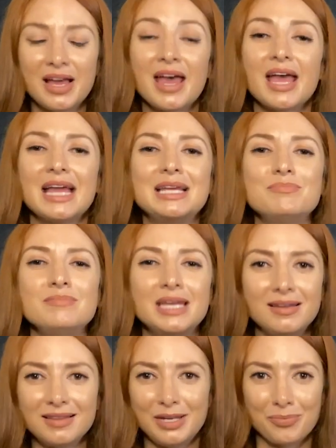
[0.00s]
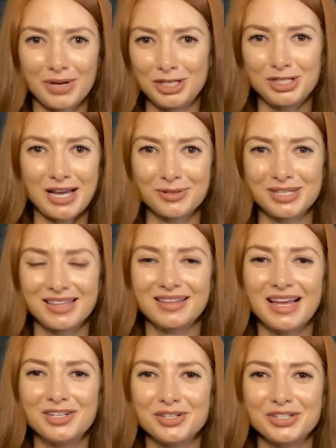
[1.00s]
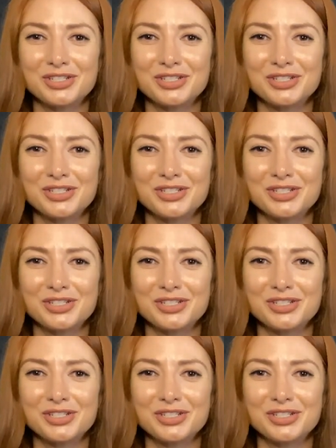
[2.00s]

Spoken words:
and immediately reached out to the lender to